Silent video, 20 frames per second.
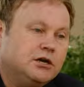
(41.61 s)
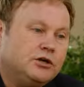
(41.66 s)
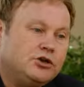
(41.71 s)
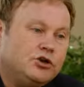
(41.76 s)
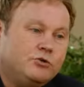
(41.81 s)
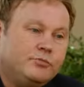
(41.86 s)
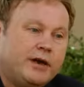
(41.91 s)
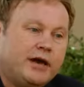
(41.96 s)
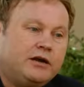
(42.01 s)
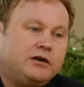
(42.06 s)

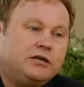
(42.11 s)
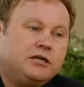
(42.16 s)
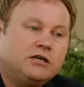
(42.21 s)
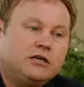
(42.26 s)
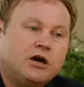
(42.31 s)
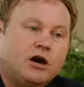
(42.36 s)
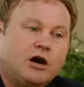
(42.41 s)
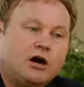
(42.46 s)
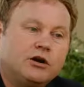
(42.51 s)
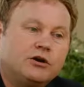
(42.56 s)
humanity
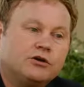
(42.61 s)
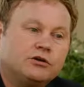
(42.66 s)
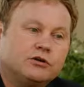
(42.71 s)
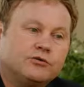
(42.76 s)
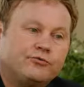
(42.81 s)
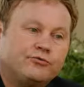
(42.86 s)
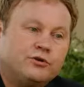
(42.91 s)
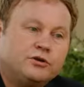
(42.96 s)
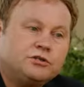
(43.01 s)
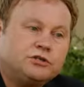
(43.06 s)
conquered a
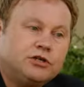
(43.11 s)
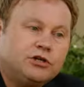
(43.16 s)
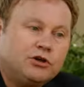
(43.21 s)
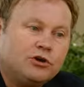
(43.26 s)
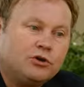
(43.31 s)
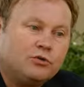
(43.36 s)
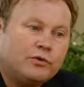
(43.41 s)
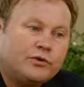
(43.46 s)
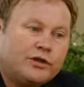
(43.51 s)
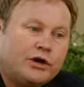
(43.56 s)

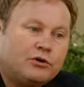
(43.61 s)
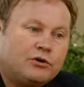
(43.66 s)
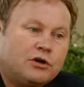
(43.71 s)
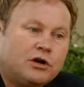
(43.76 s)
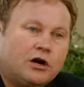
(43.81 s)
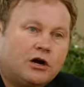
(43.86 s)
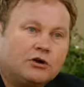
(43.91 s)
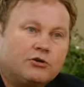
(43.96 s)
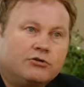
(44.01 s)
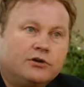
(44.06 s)
frontier without
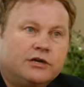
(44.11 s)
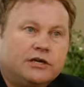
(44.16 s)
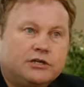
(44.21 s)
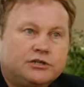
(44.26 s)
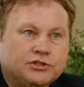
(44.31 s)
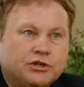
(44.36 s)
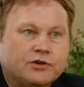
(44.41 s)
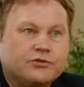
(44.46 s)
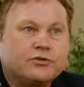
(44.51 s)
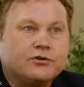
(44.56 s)
conquering
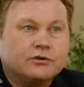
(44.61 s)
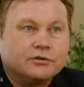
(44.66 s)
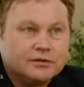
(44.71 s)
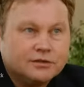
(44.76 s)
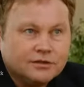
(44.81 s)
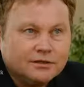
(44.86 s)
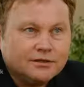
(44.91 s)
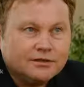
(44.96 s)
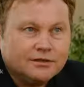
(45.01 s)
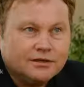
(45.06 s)
each other.
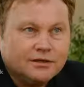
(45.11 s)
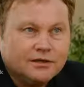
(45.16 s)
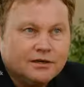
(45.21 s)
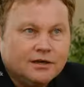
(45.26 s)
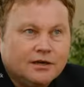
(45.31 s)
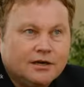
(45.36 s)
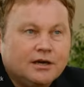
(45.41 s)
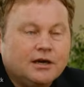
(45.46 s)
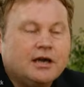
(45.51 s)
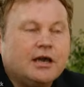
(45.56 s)

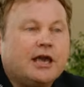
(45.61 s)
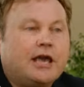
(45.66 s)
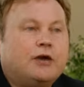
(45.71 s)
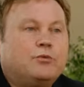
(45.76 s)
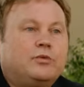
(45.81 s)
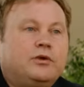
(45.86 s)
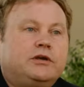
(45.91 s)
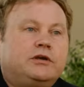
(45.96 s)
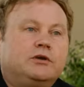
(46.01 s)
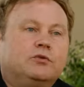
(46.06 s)

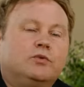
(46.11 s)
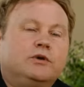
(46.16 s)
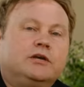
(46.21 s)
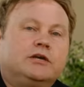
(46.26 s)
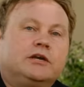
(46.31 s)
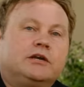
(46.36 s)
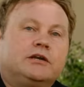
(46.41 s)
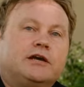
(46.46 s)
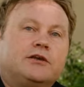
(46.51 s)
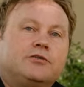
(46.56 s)
And we
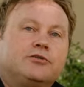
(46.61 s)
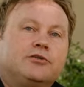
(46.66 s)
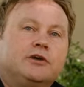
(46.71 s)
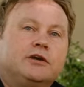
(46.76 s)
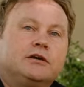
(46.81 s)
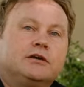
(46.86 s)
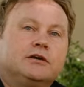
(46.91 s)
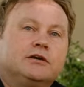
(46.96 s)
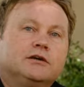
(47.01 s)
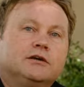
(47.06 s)
can, I
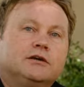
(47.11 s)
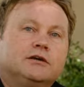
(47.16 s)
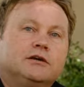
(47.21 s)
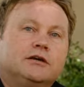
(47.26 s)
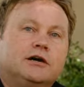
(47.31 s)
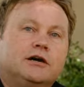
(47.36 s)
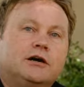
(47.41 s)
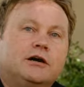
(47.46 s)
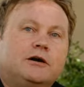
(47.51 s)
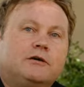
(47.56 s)
think,
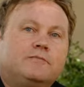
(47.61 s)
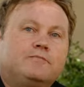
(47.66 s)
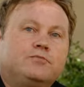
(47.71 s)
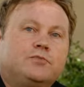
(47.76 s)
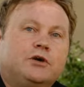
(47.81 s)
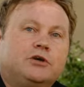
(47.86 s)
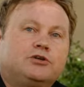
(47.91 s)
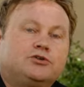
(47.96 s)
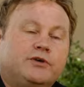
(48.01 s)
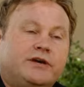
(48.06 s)

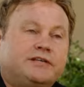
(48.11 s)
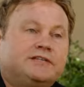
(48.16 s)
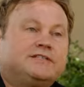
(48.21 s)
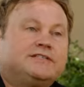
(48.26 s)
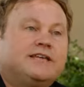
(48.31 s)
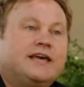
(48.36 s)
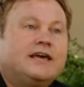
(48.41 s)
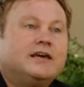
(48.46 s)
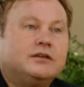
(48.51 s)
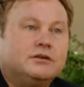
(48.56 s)

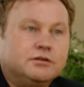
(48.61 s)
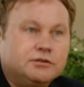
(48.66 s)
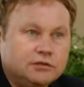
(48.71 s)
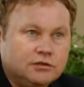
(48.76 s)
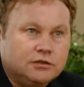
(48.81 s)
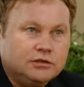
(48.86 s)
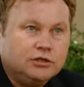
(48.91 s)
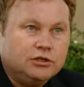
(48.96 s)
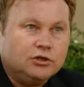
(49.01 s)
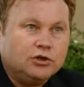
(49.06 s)
transcend,
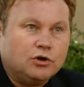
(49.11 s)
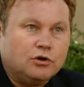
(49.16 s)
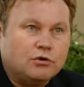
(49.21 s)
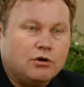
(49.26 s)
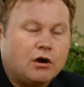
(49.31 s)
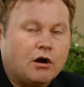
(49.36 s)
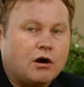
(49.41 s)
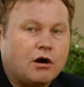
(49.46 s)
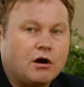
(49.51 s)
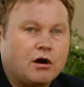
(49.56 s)

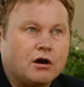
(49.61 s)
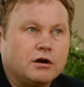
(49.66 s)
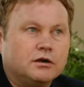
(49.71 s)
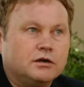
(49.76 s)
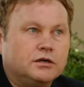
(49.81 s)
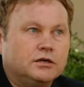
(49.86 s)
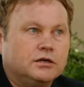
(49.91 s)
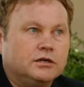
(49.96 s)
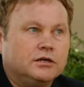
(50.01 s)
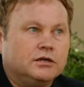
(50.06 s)
our
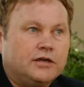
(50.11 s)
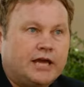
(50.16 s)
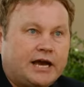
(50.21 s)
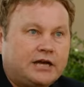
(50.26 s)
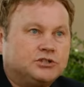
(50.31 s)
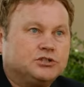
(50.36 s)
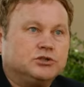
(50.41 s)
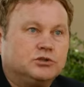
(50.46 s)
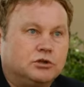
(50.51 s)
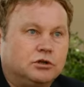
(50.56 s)

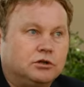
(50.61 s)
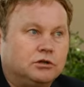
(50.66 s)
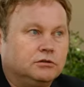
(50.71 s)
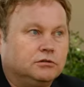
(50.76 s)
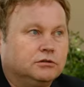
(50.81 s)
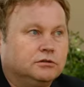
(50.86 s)
national